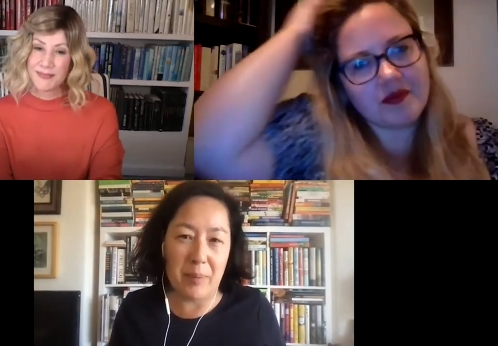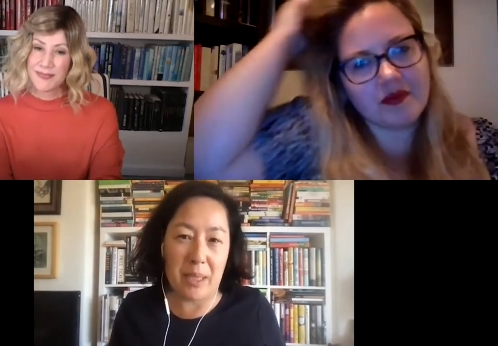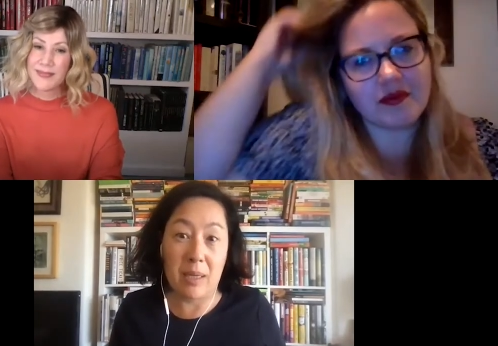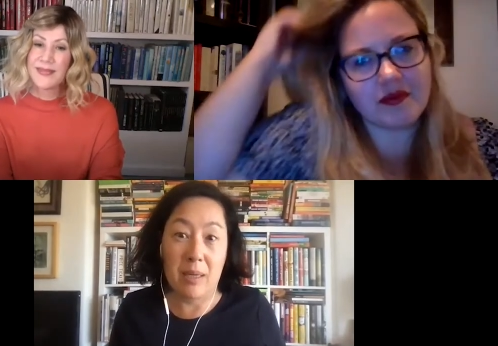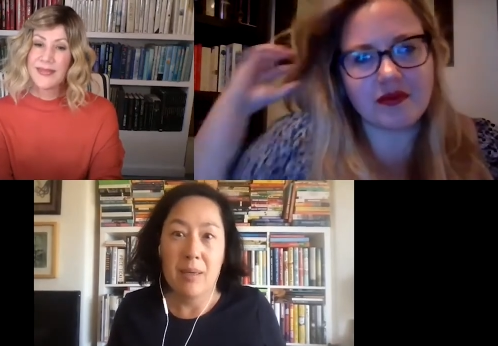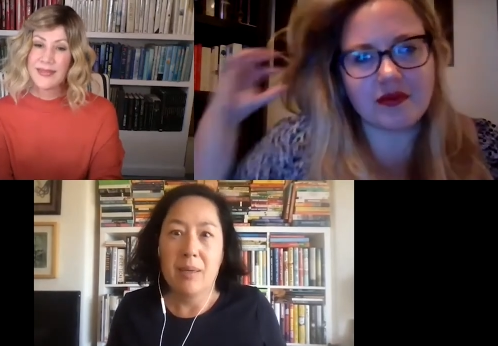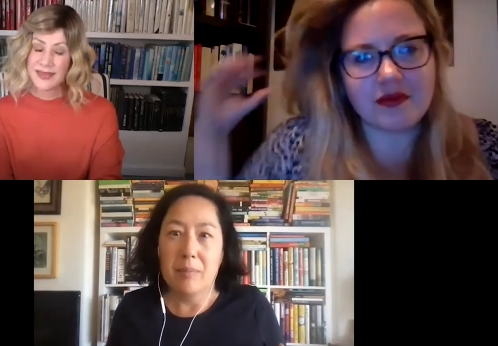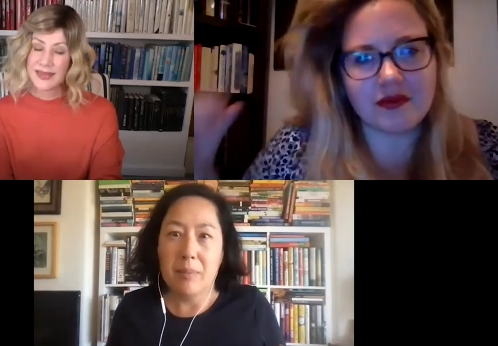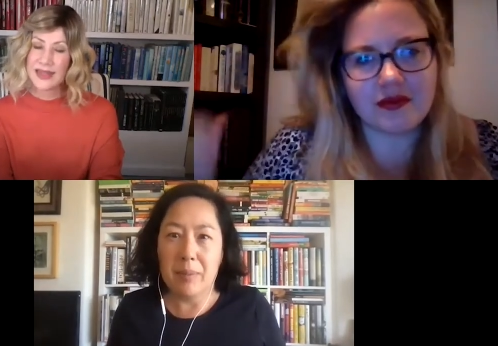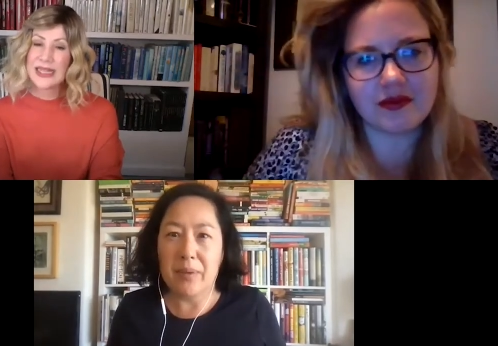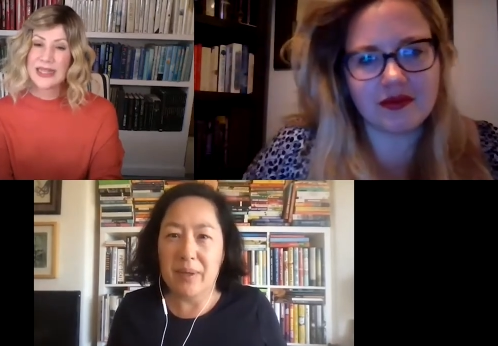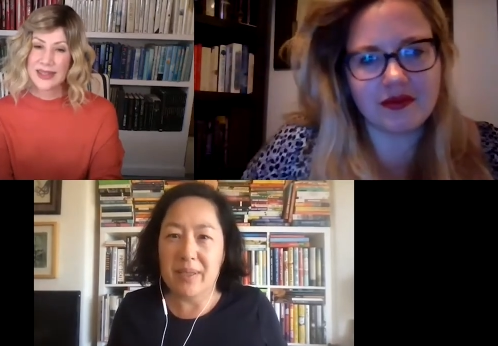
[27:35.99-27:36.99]
Speaker 1: I mean,
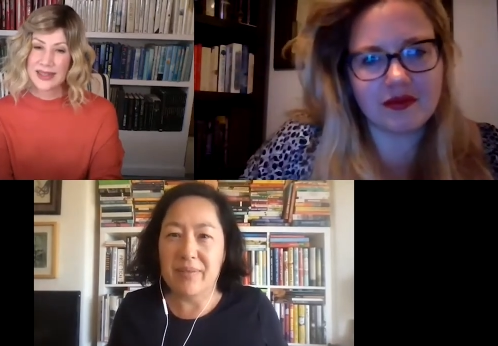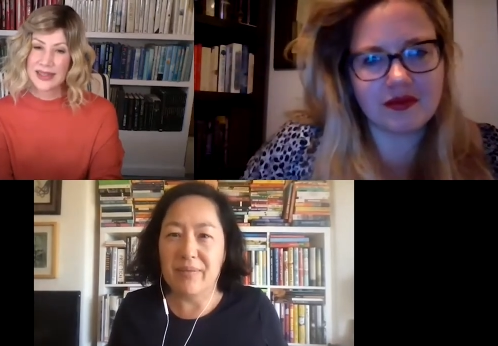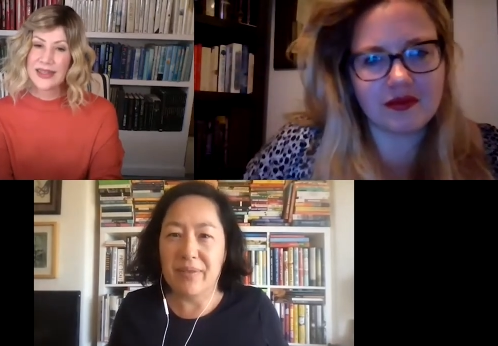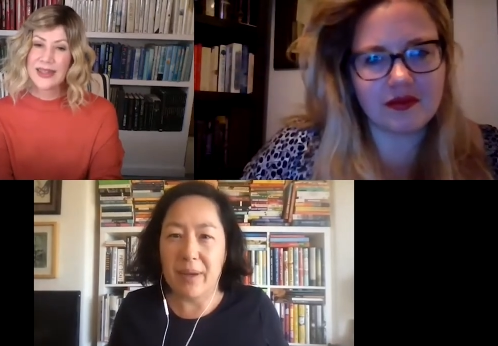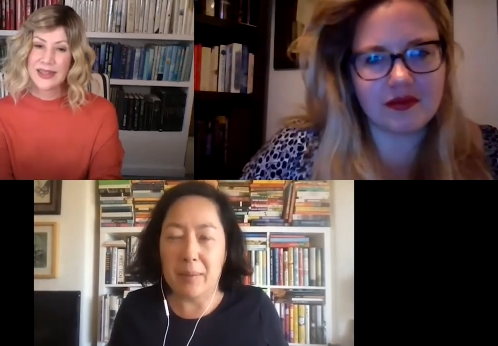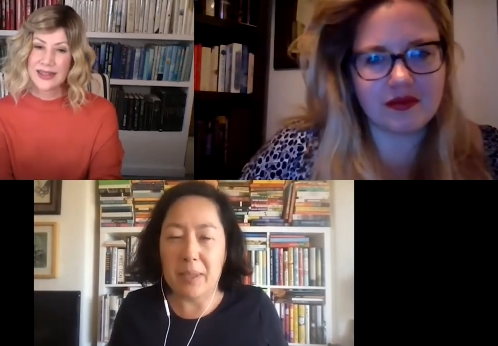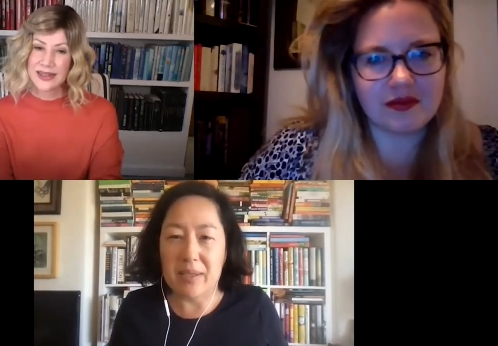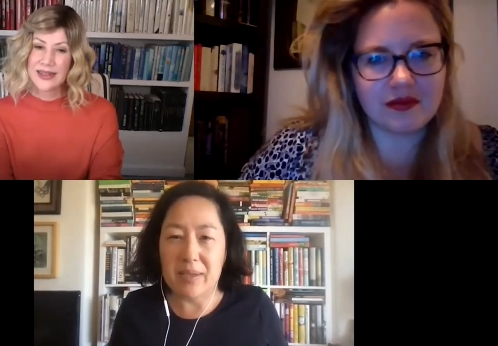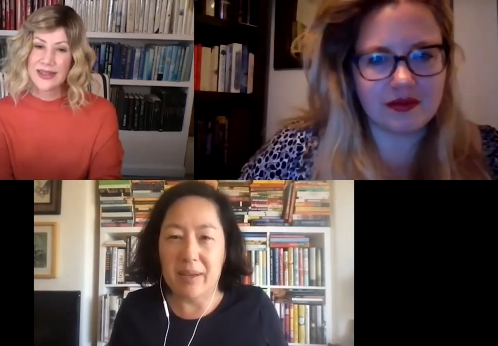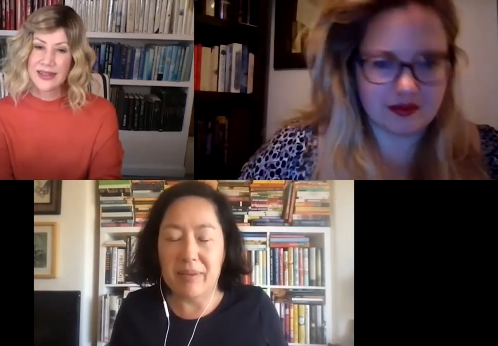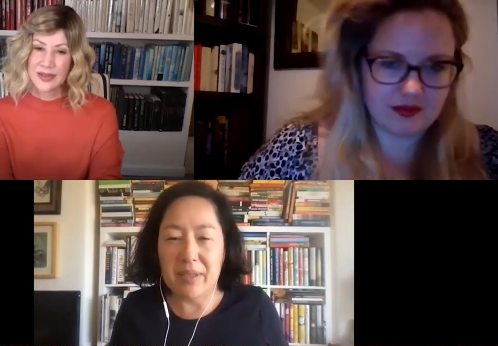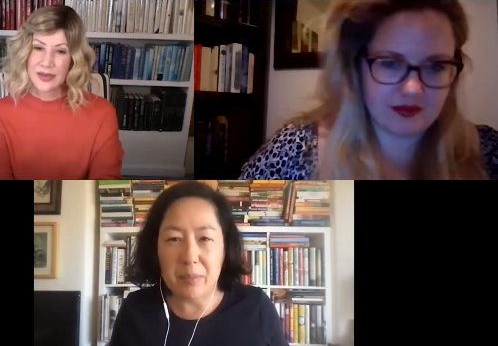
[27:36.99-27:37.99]
my mother had some fabulous
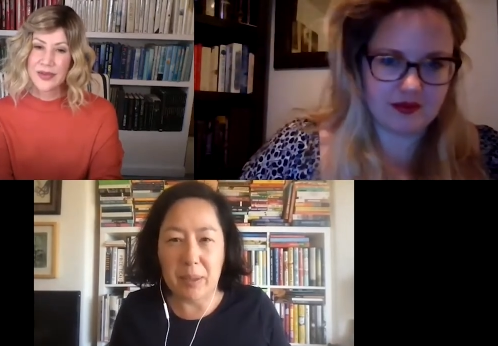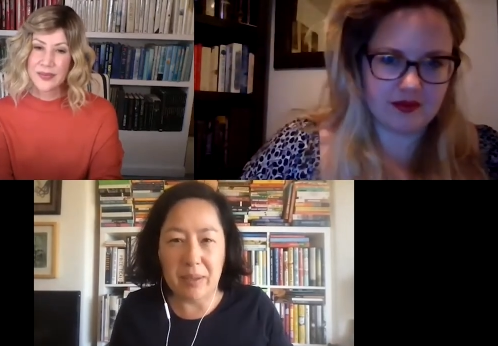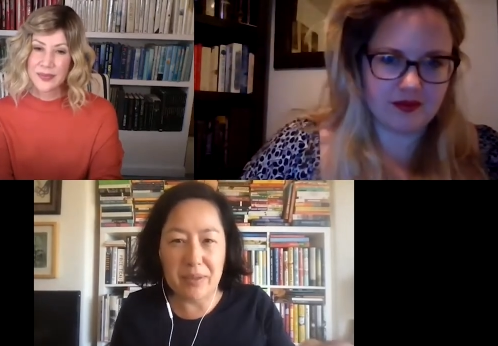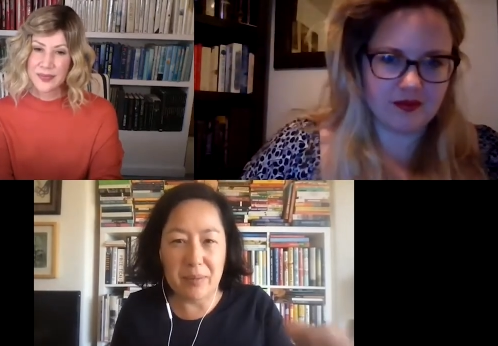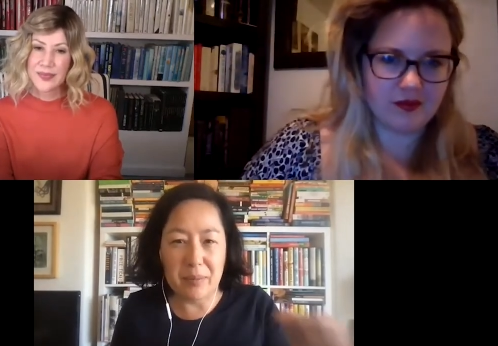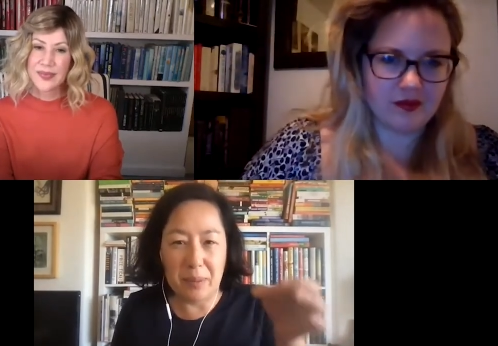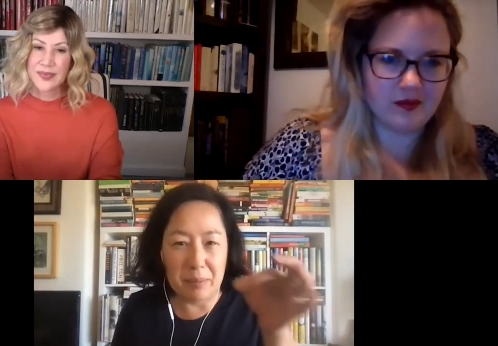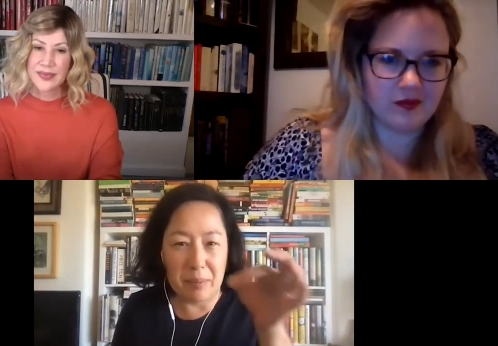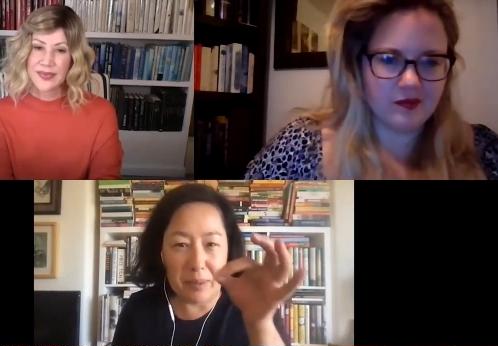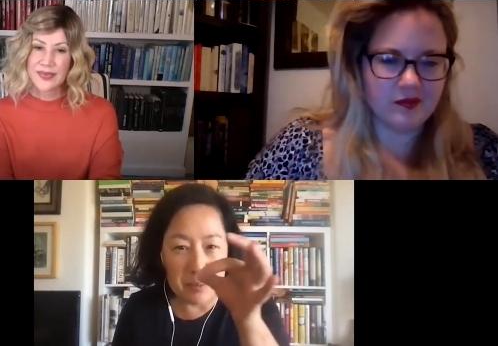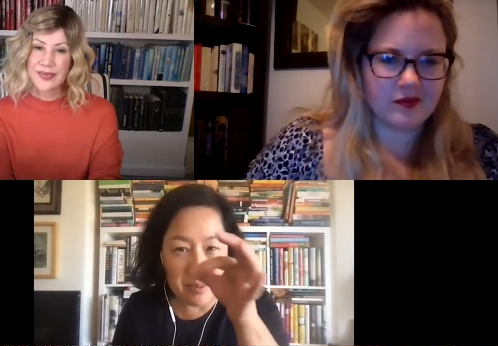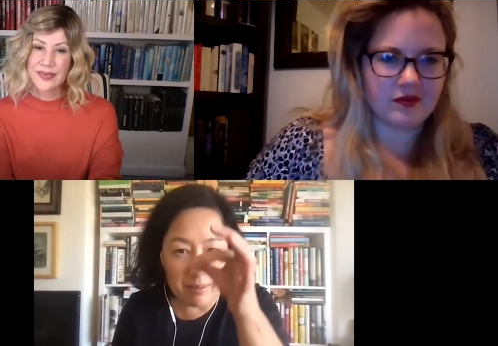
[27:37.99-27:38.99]
outfits, but also my
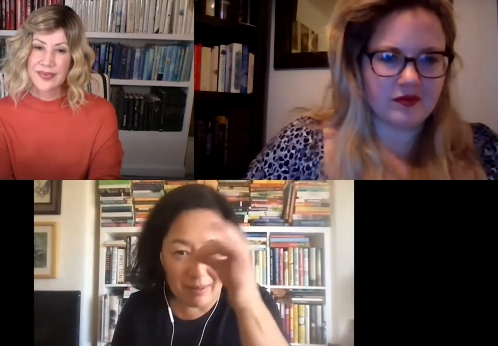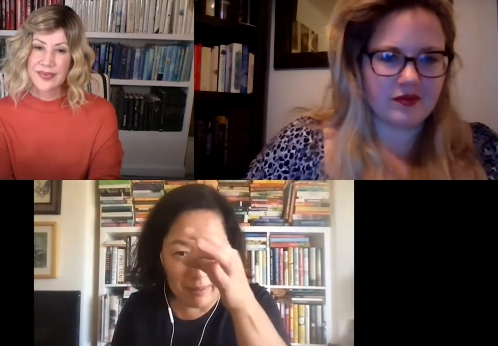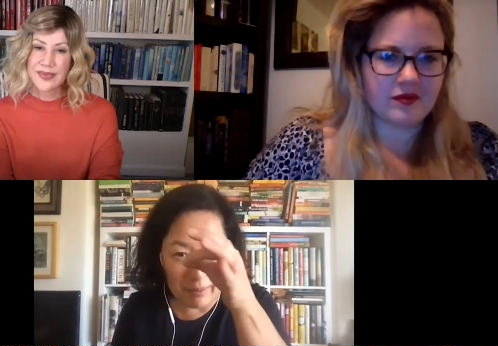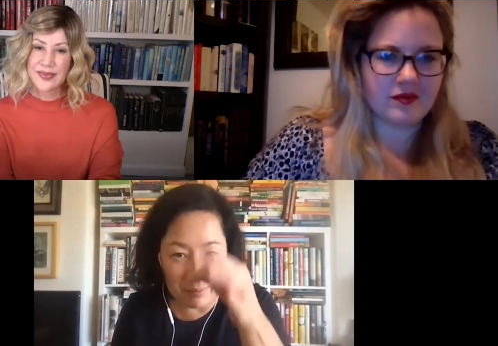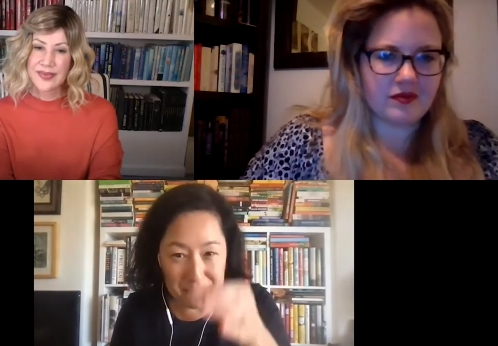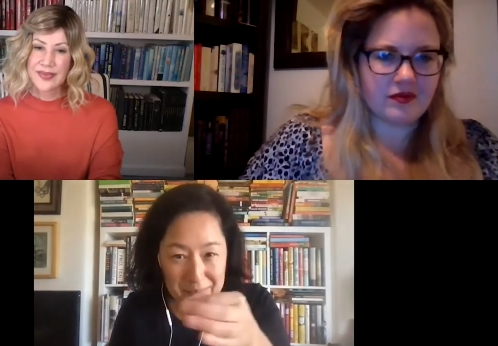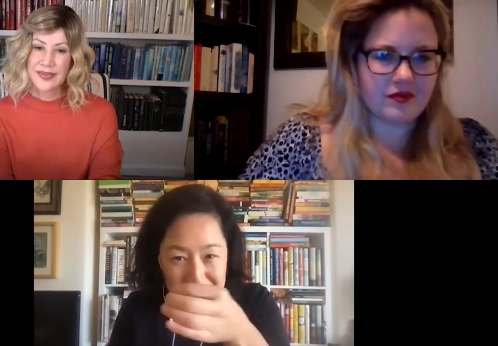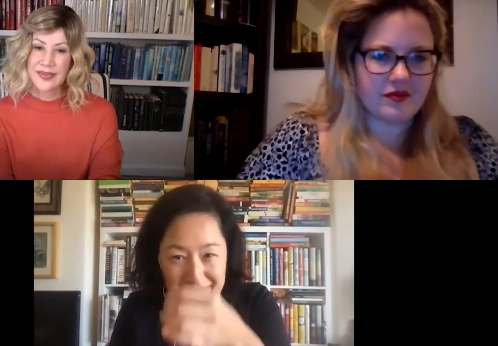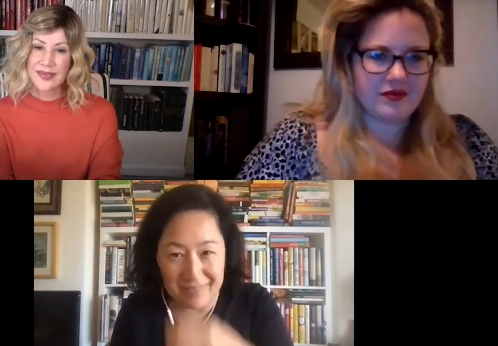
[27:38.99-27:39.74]
mother was, you know,